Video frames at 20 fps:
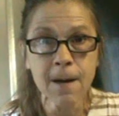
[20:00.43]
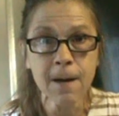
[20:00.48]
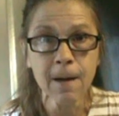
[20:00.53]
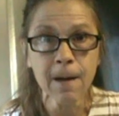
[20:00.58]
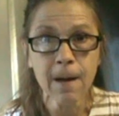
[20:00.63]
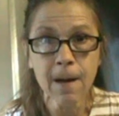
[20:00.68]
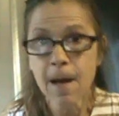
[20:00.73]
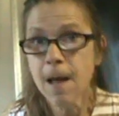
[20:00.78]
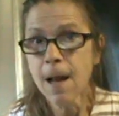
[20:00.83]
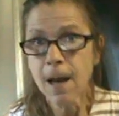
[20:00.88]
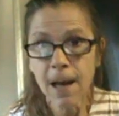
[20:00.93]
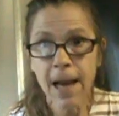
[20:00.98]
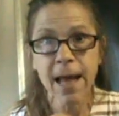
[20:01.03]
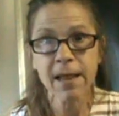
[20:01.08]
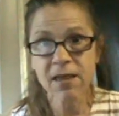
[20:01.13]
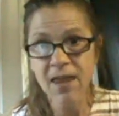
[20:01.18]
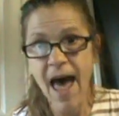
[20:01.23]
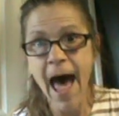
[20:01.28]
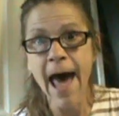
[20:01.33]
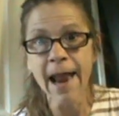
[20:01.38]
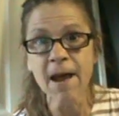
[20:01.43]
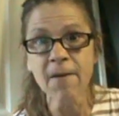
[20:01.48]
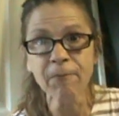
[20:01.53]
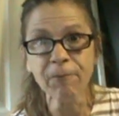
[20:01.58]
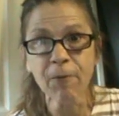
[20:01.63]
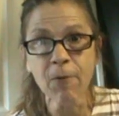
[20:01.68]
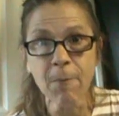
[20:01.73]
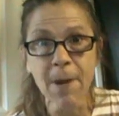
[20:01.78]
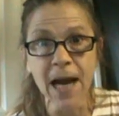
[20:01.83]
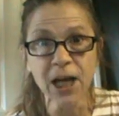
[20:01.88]
in, let that
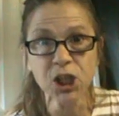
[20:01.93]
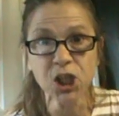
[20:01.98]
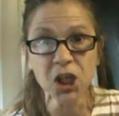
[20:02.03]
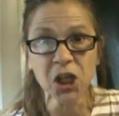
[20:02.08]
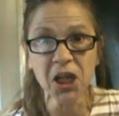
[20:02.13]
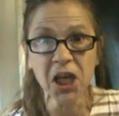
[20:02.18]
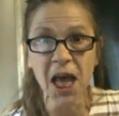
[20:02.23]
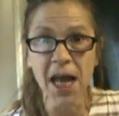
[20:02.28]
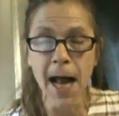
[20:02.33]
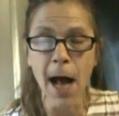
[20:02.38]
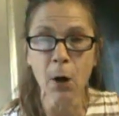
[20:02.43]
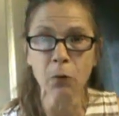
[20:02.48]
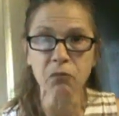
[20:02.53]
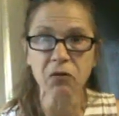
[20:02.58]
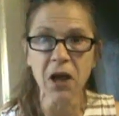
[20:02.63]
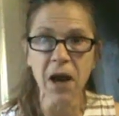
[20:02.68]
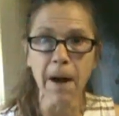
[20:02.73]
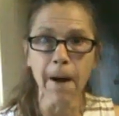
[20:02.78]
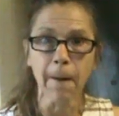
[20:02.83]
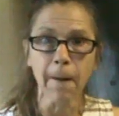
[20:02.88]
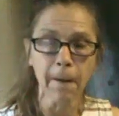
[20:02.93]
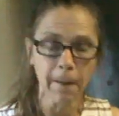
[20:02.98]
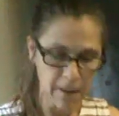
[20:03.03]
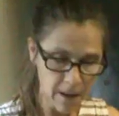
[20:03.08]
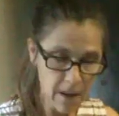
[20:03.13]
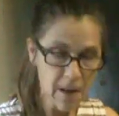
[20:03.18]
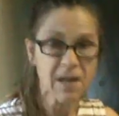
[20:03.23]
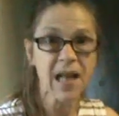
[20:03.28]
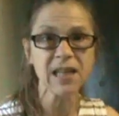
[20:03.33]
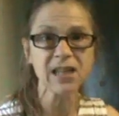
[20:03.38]
information get out there.
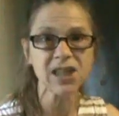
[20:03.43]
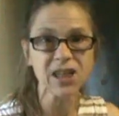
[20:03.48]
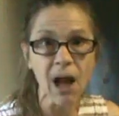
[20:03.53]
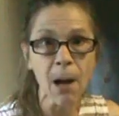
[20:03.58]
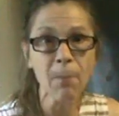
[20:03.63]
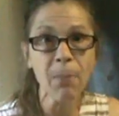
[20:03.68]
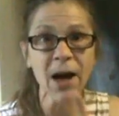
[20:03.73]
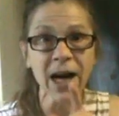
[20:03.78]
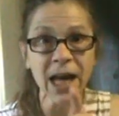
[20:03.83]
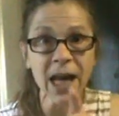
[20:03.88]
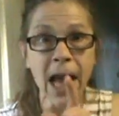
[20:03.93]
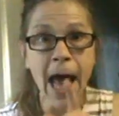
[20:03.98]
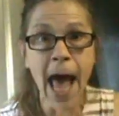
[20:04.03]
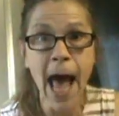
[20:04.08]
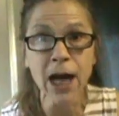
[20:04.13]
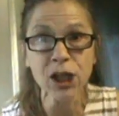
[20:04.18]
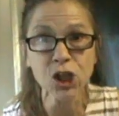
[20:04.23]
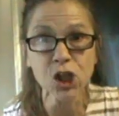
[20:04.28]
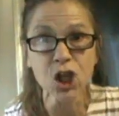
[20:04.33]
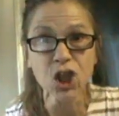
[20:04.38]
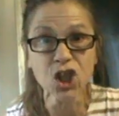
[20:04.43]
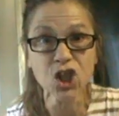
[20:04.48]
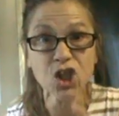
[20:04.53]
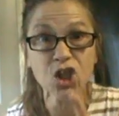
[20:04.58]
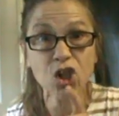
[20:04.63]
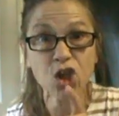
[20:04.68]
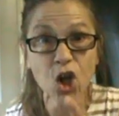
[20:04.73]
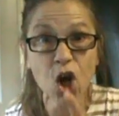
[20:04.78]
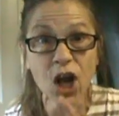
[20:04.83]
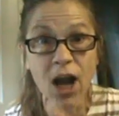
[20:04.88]
That somebody actually
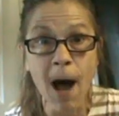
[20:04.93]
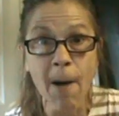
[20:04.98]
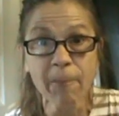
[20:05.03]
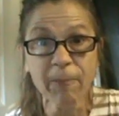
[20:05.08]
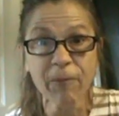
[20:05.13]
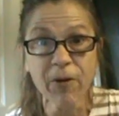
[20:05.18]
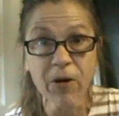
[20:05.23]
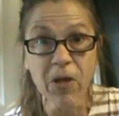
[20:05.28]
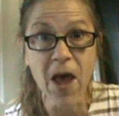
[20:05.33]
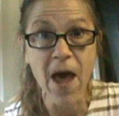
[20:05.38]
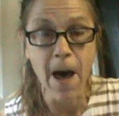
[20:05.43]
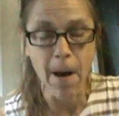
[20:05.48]
stood up for